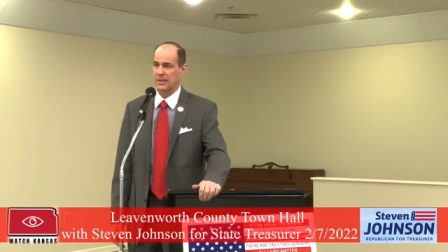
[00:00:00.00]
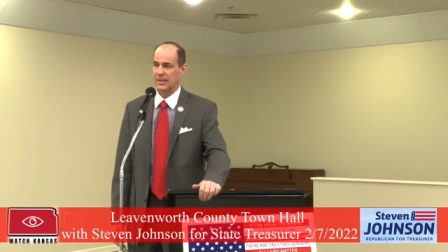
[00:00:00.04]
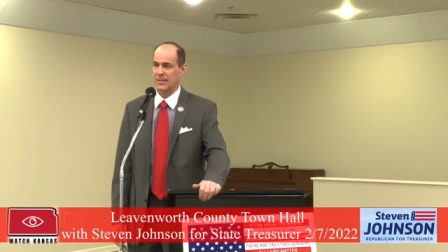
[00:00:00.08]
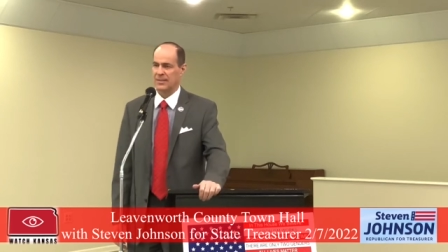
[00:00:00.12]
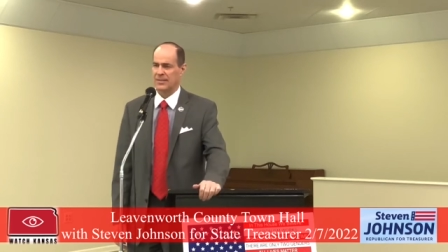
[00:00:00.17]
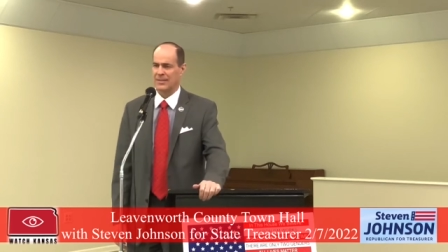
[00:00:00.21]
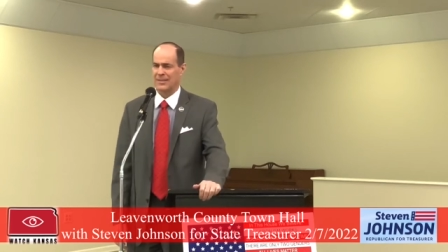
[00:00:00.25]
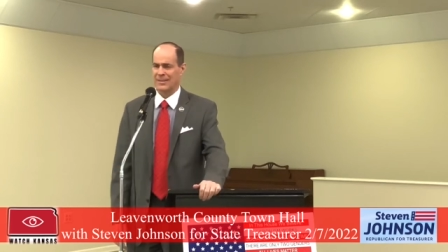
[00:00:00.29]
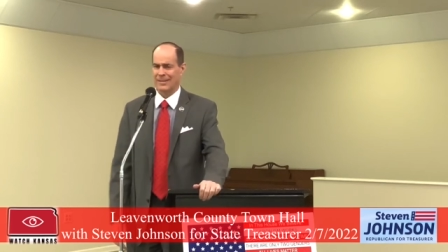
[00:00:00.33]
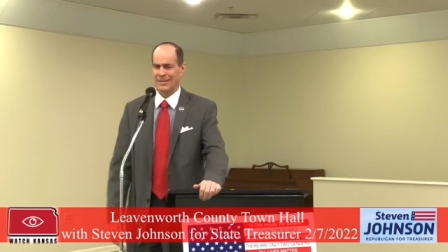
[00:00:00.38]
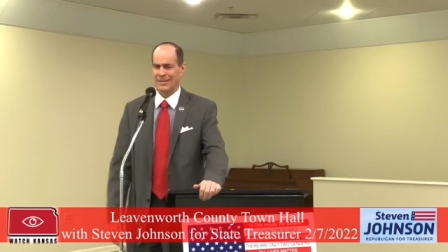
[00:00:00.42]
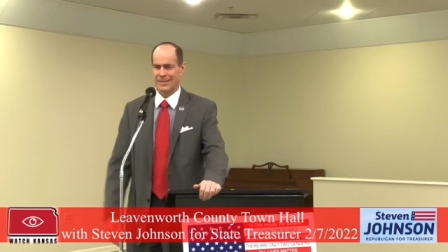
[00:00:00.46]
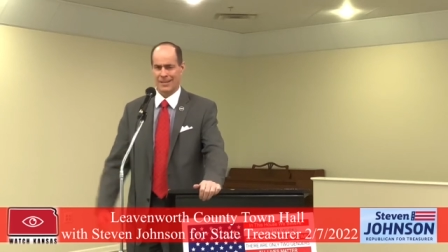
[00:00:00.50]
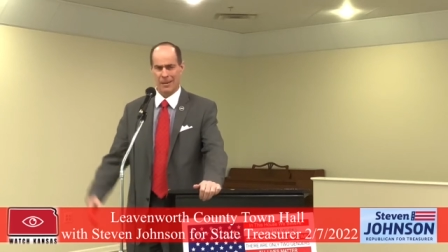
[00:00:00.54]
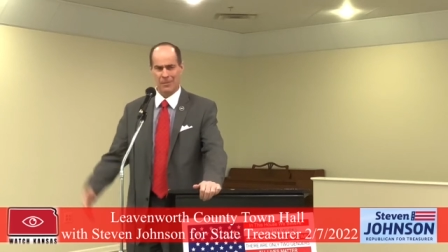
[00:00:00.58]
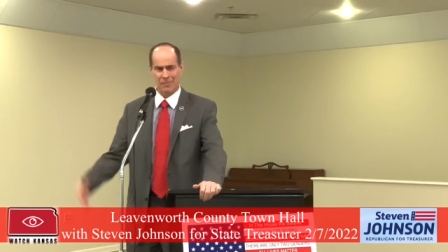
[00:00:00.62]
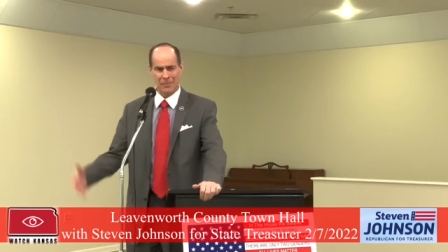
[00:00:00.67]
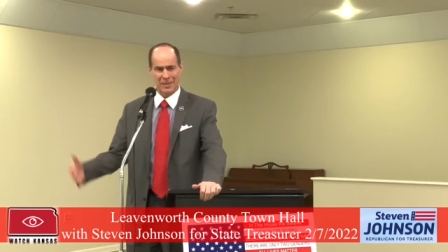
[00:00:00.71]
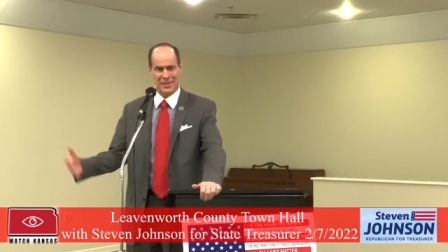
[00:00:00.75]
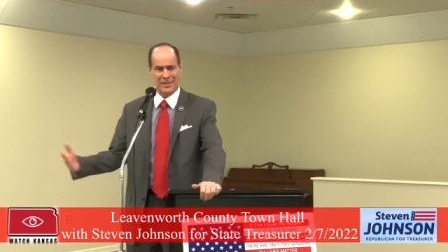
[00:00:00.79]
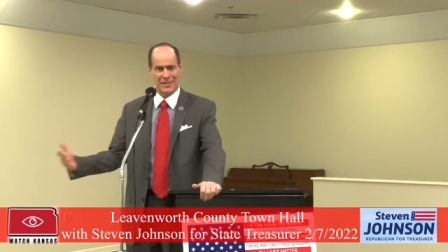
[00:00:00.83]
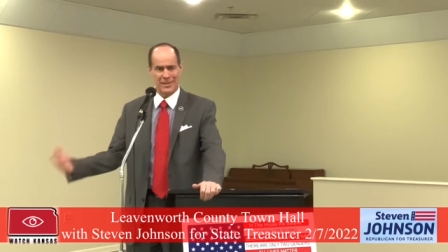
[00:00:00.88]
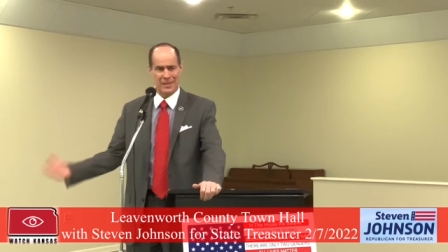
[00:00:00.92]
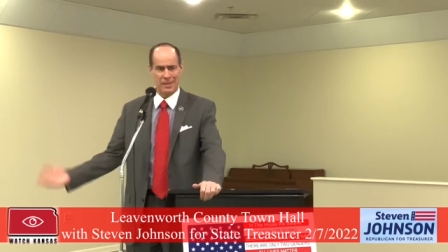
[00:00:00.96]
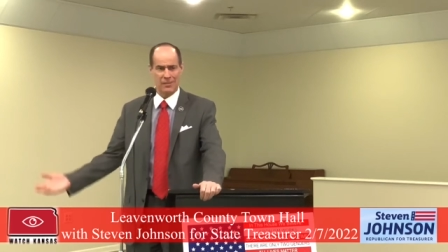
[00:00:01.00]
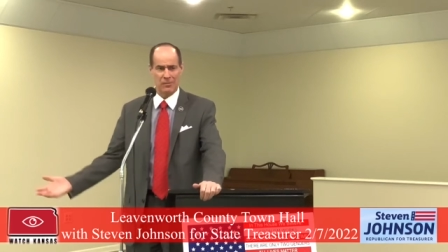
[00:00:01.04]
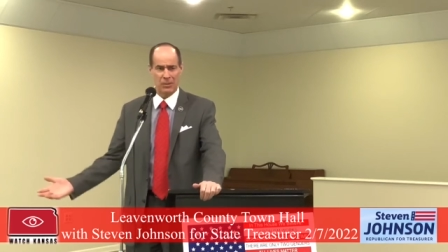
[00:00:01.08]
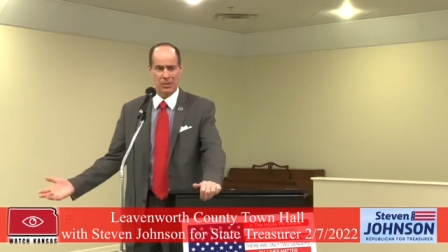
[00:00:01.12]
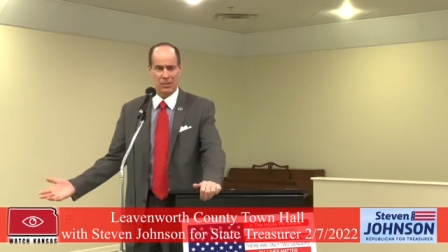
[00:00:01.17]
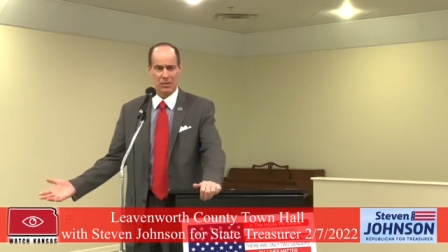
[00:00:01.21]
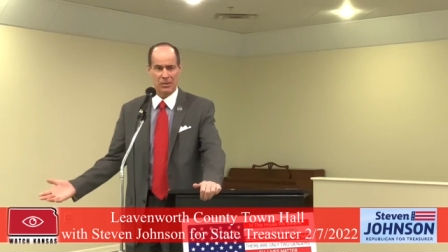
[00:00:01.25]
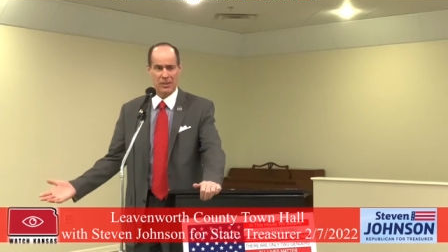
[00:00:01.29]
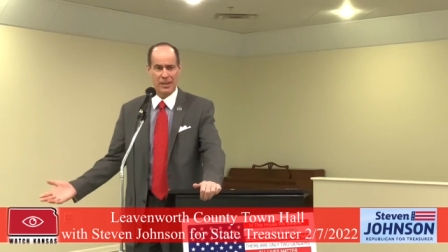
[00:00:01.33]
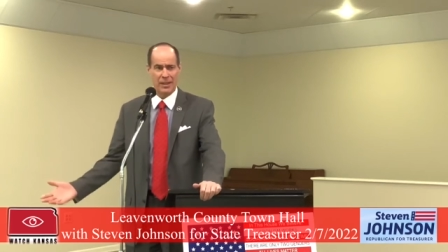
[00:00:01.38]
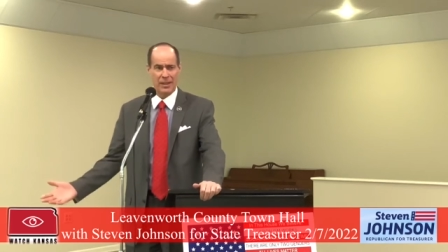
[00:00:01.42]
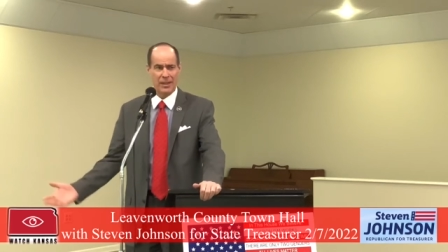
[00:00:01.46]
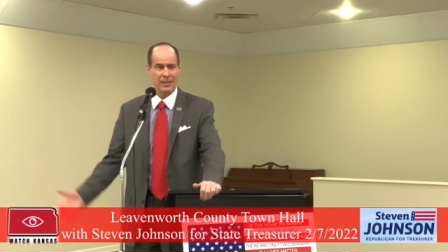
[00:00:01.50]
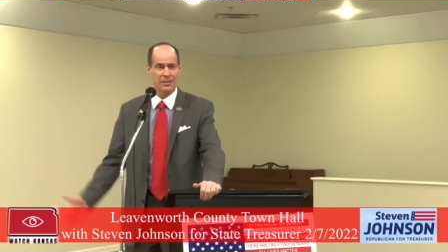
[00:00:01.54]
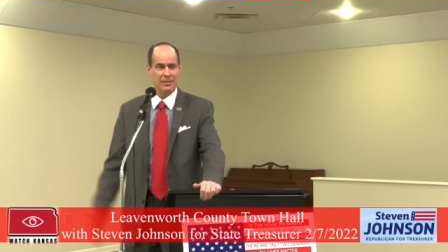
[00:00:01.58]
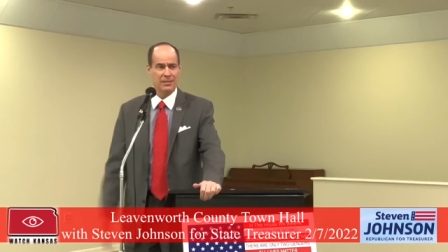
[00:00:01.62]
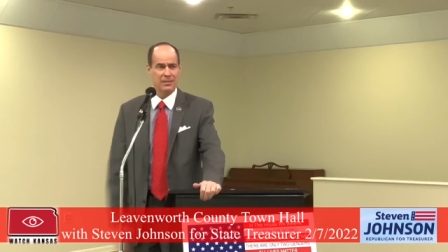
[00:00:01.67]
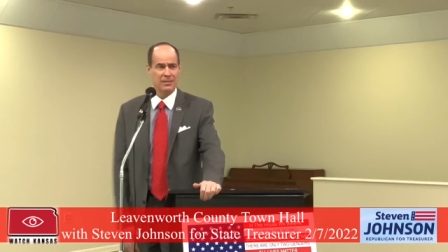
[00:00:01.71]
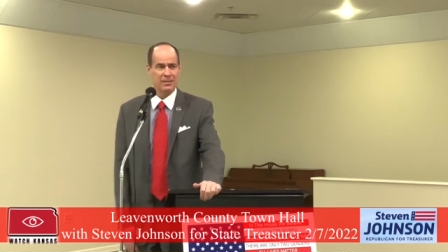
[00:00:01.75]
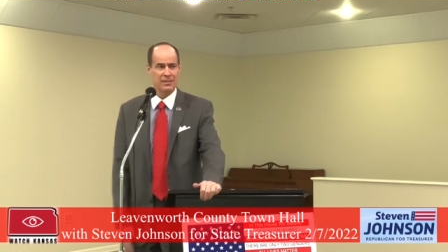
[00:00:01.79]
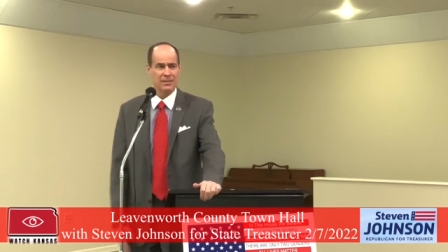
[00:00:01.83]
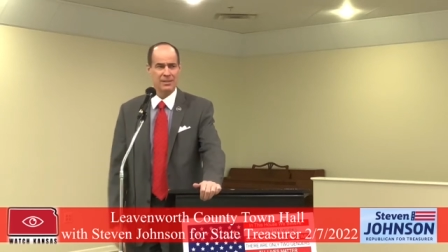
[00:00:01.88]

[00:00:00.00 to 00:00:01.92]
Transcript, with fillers: against an incumbent Democrat